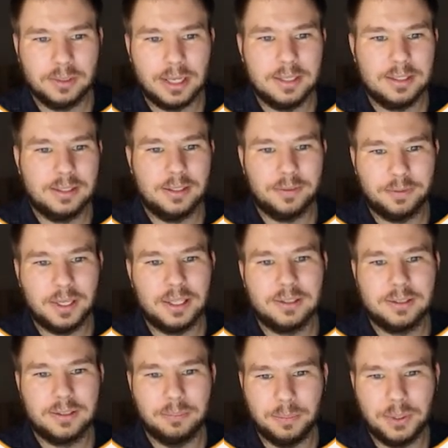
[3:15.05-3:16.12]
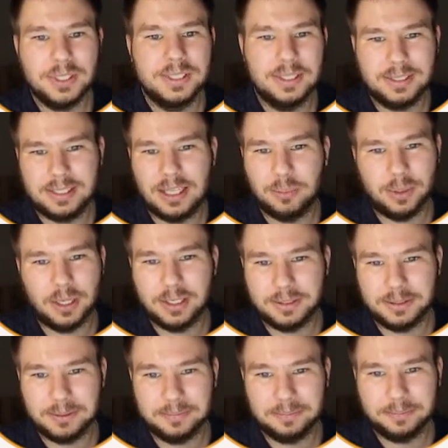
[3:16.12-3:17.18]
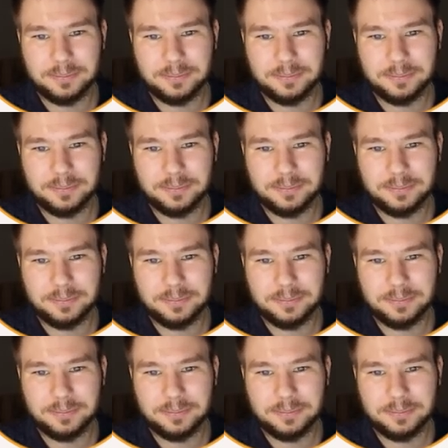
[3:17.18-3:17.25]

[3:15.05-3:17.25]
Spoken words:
as it affects business KPIs